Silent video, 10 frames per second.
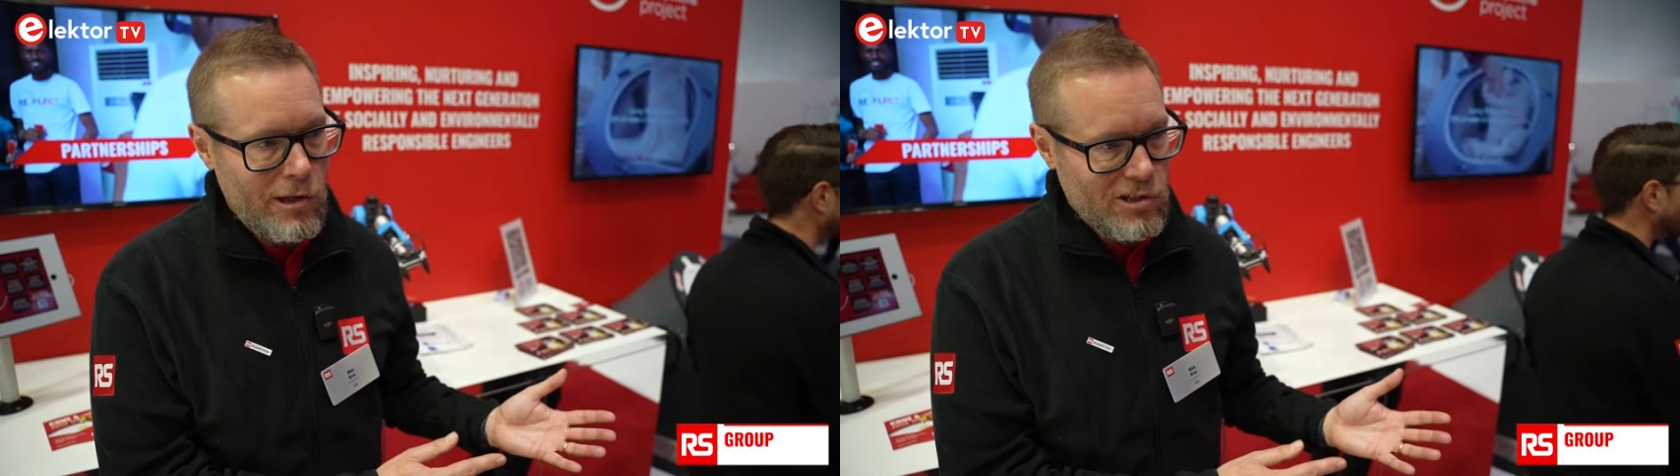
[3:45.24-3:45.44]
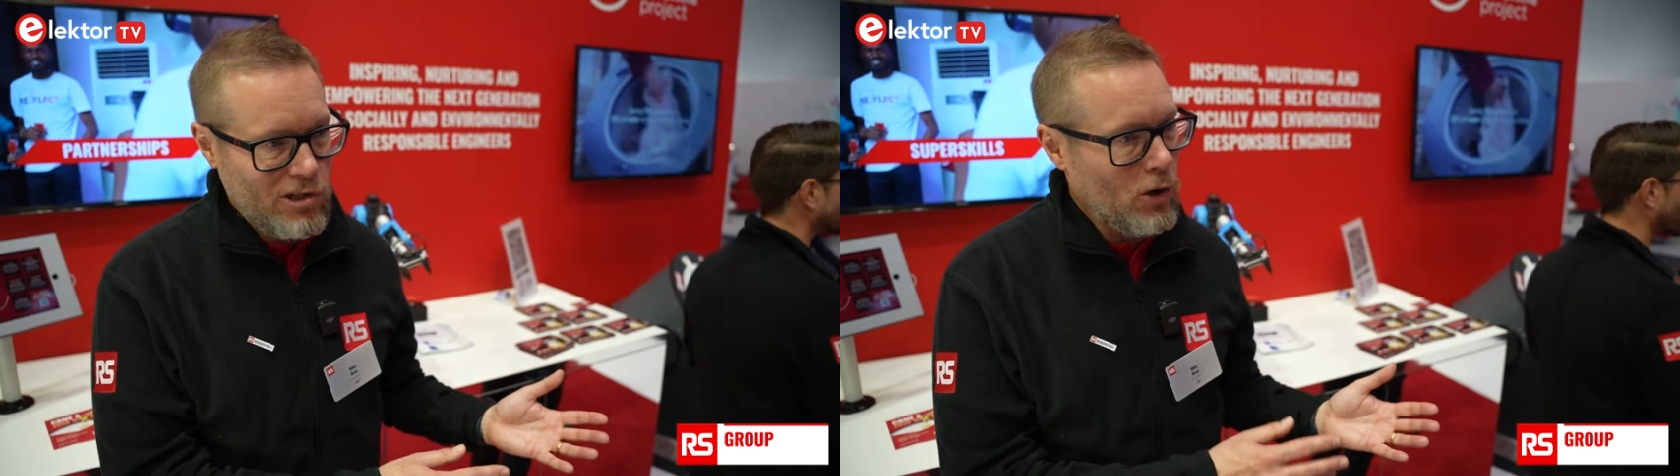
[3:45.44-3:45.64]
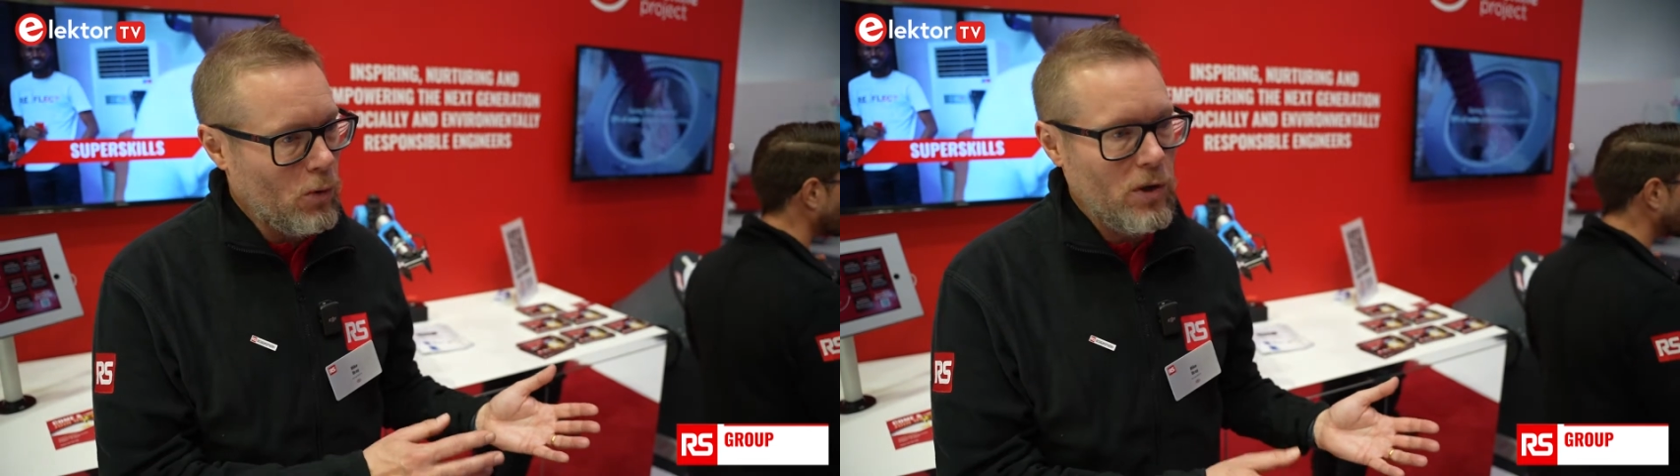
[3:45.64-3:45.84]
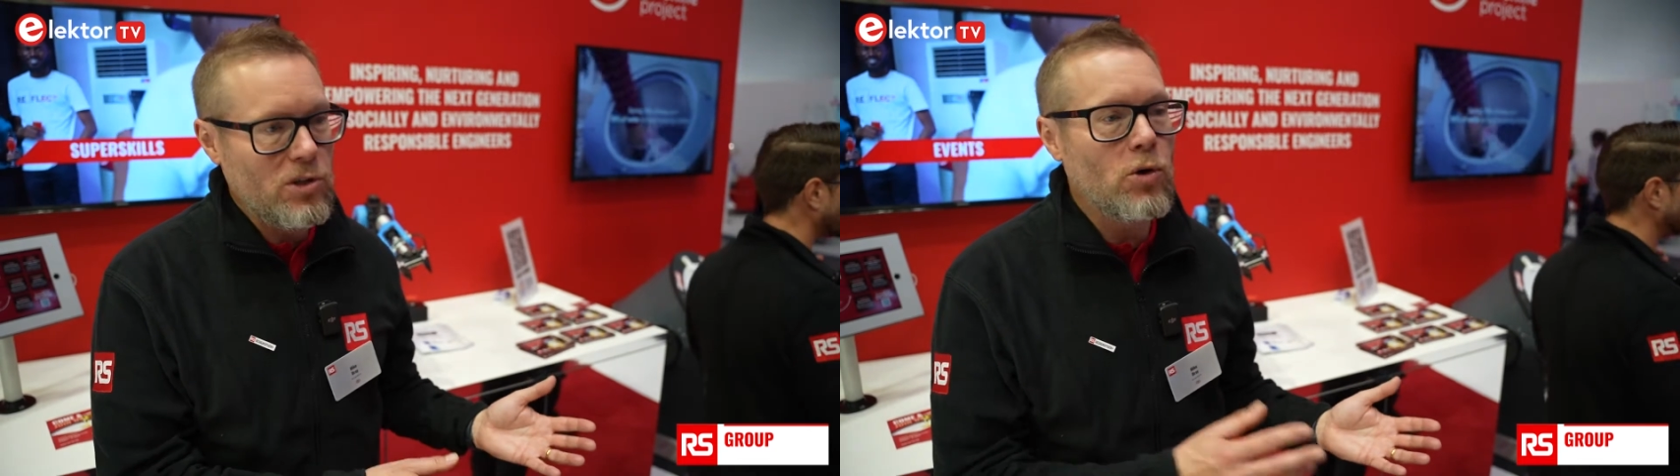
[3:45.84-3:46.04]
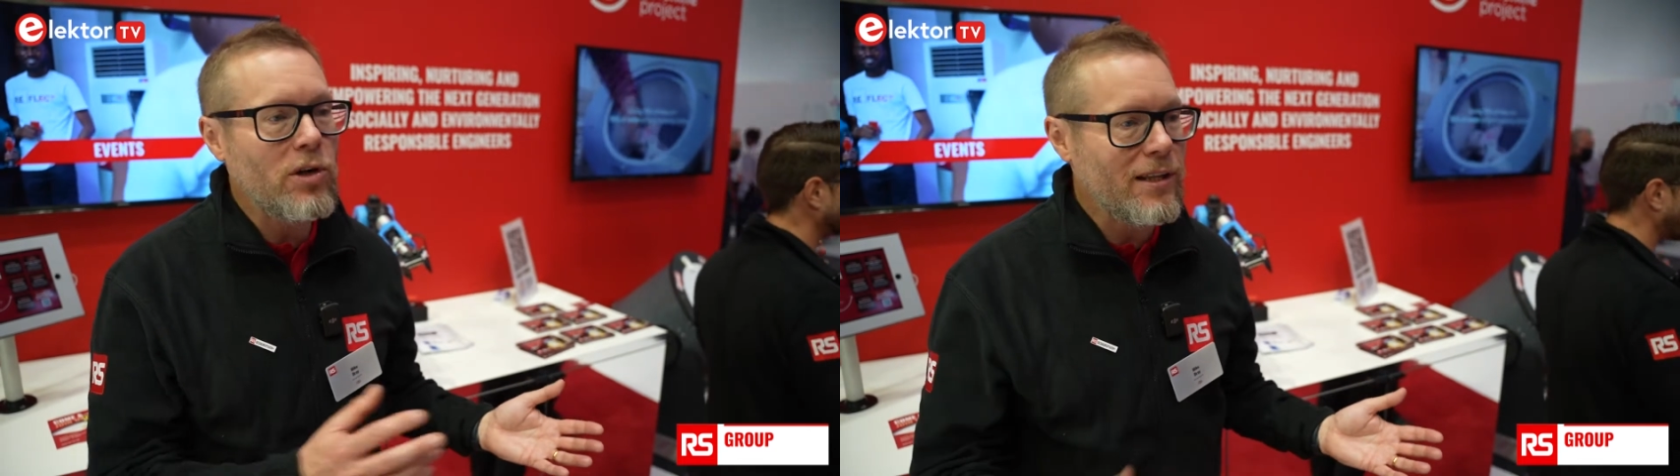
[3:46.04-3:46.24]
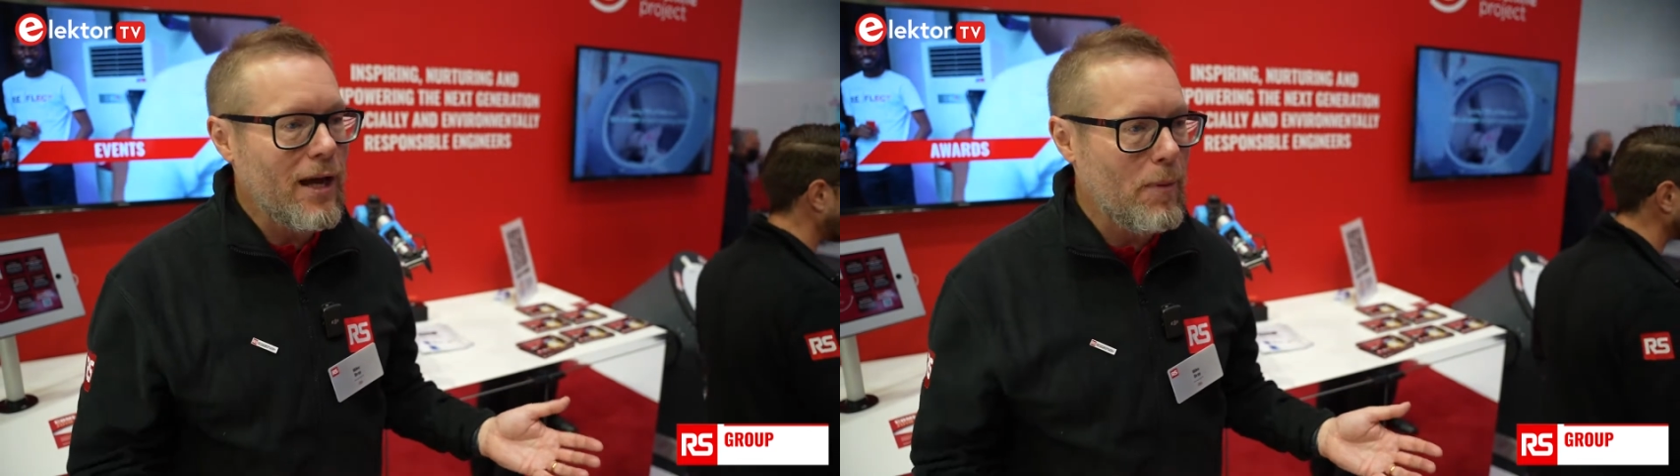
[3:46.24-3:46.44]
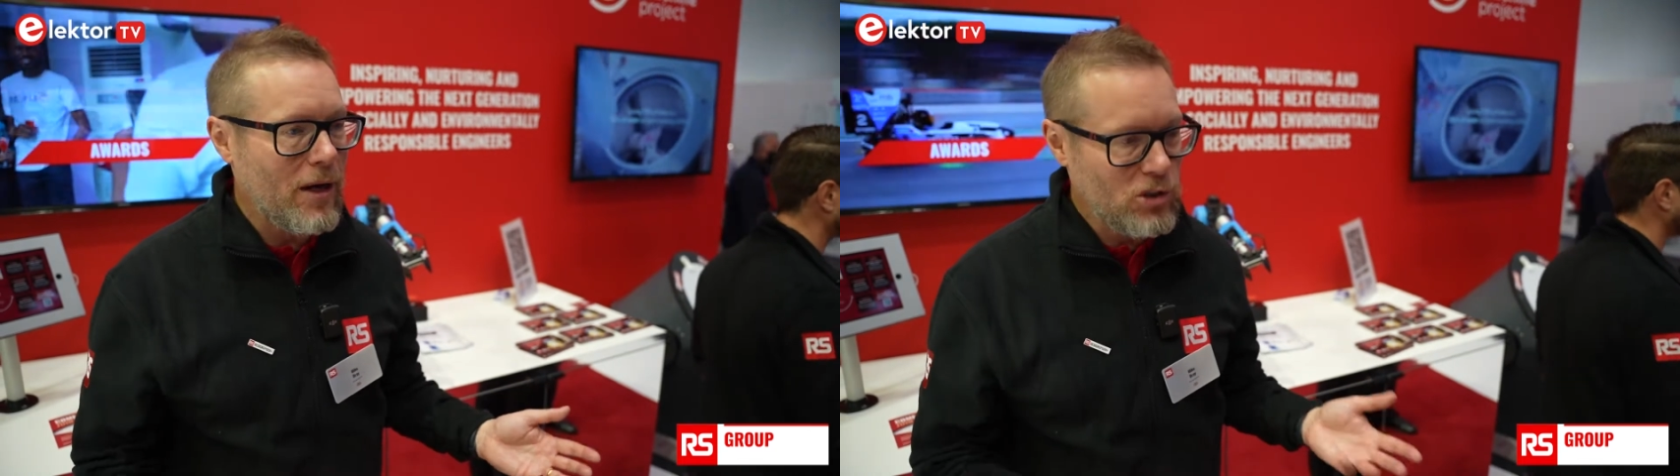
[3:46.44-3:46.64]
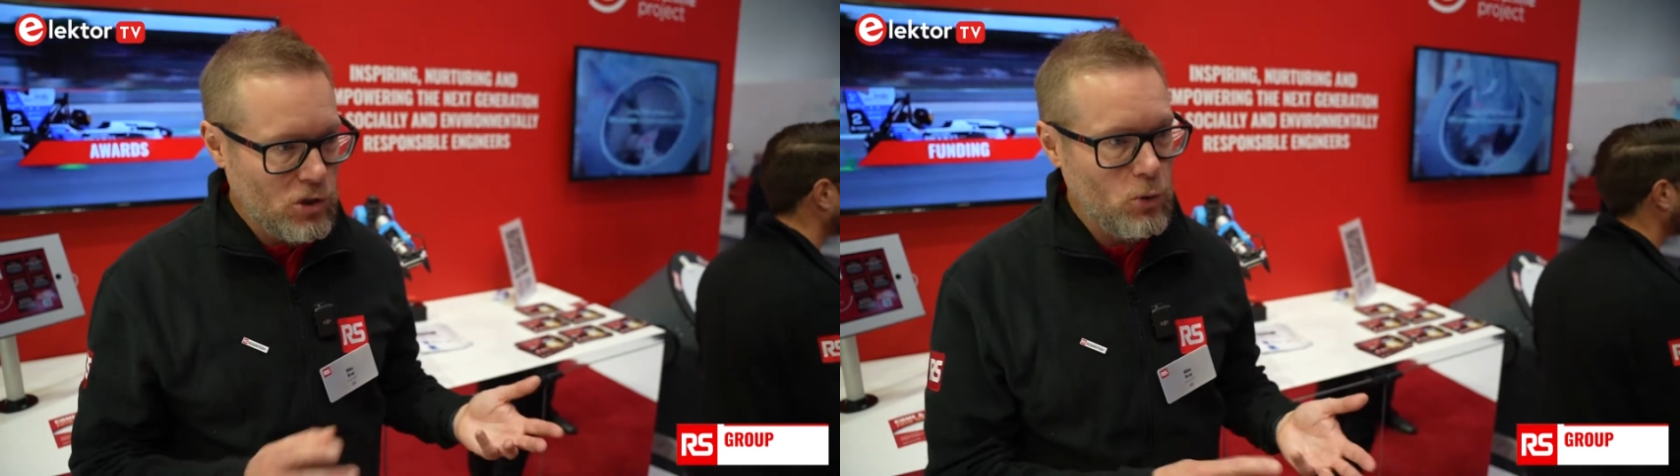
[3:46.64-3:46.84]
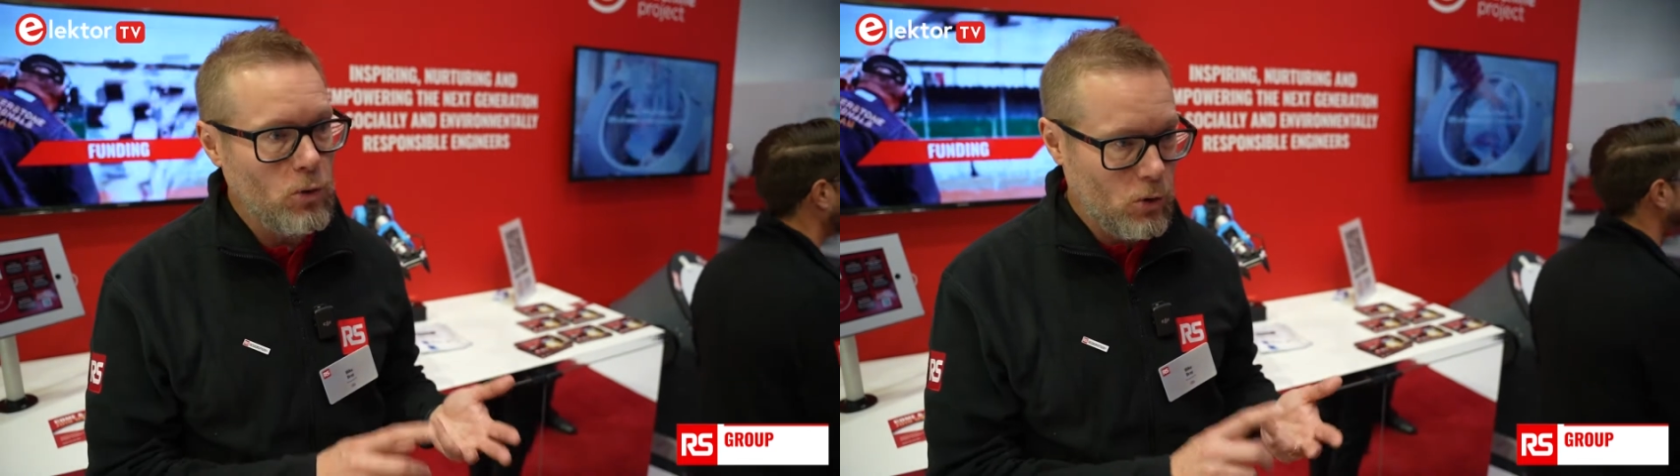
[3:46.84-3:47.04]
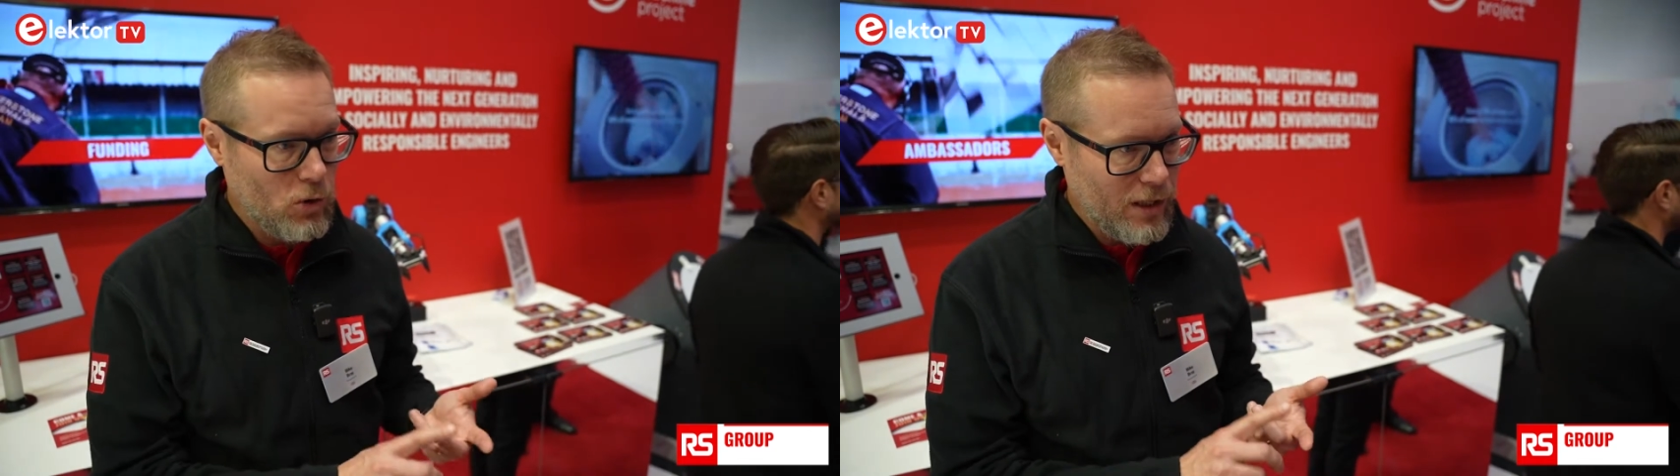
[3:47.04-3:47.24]
So we're talking now about two
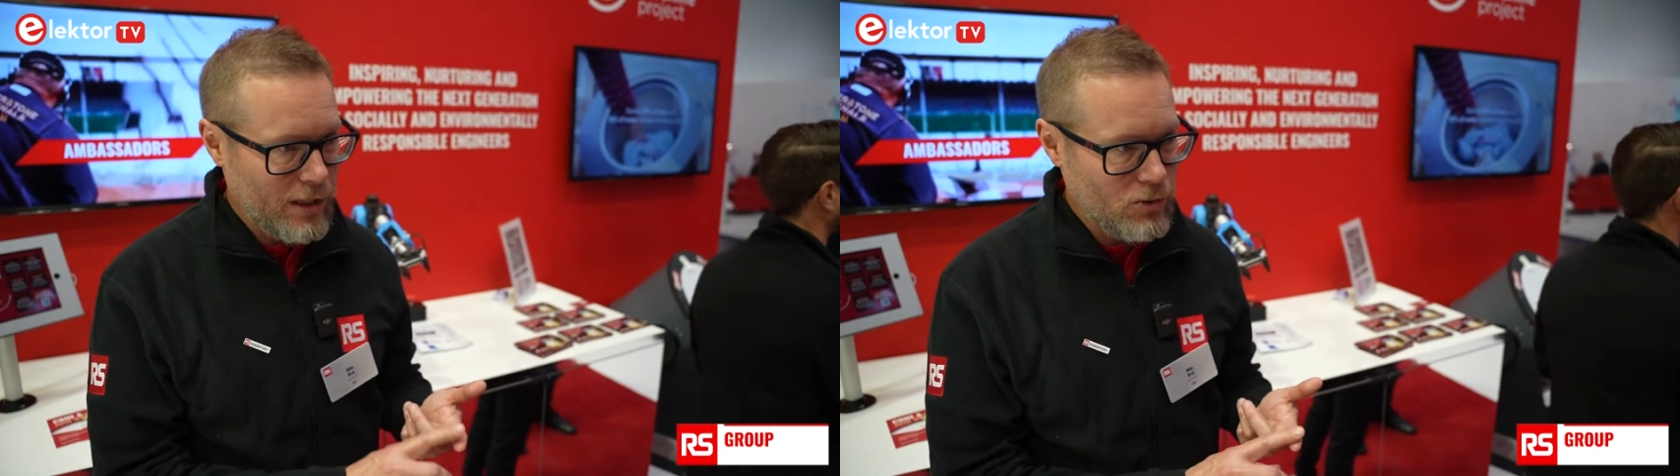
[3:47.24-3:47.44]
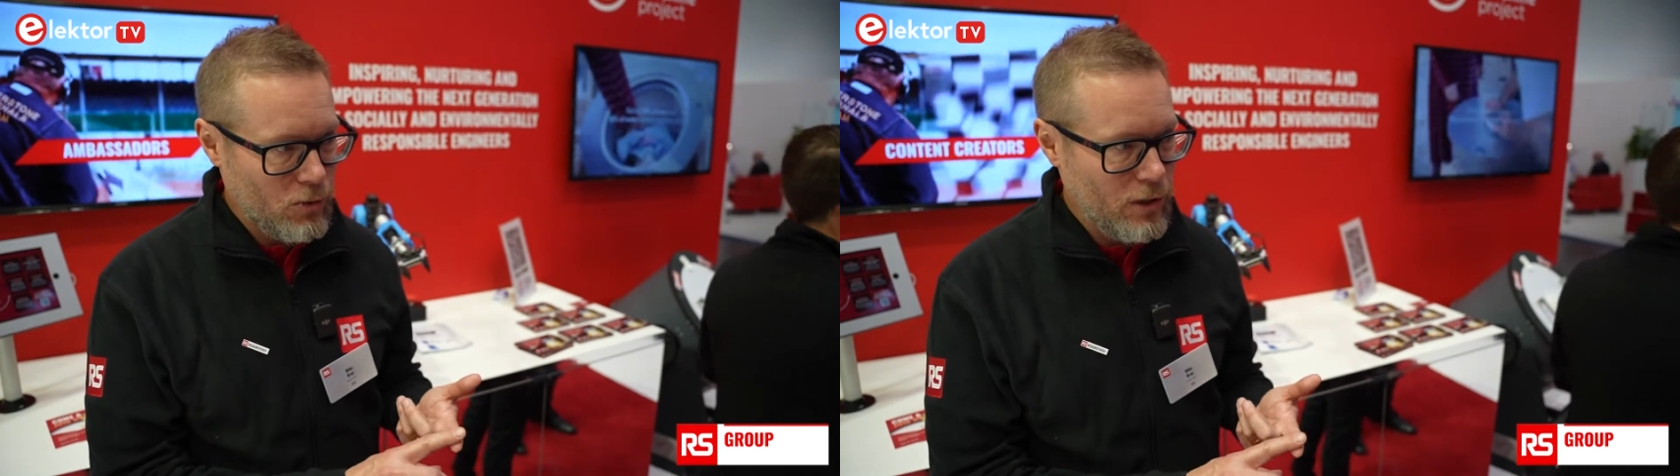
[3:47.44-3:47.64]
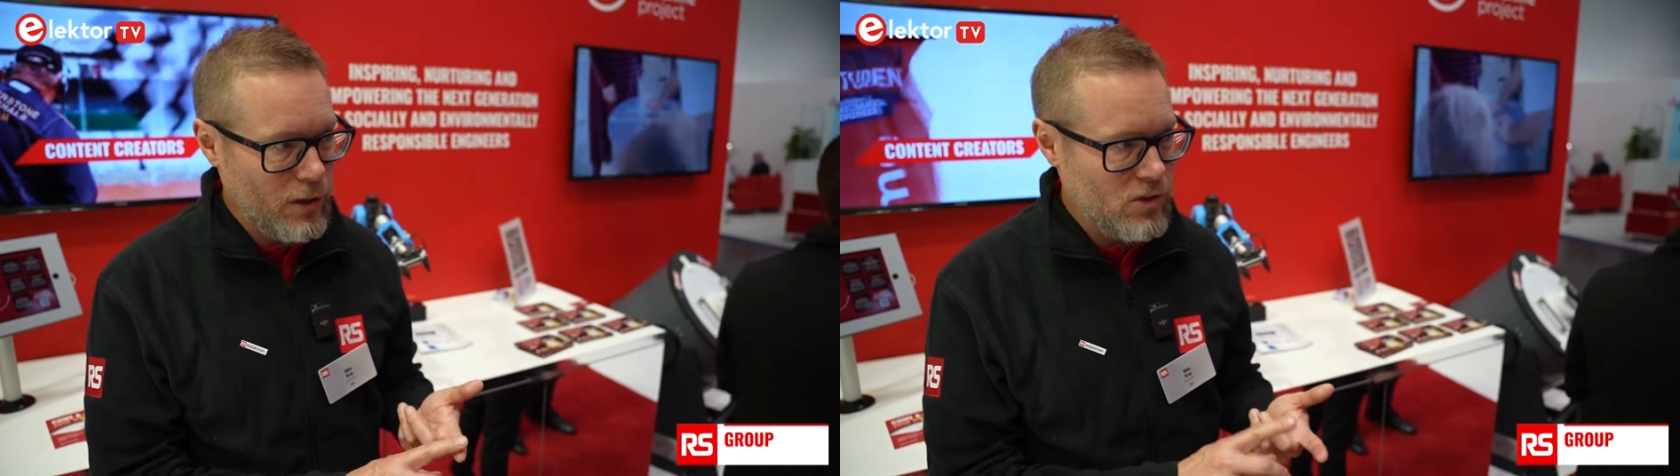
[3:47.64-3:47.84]
new things really.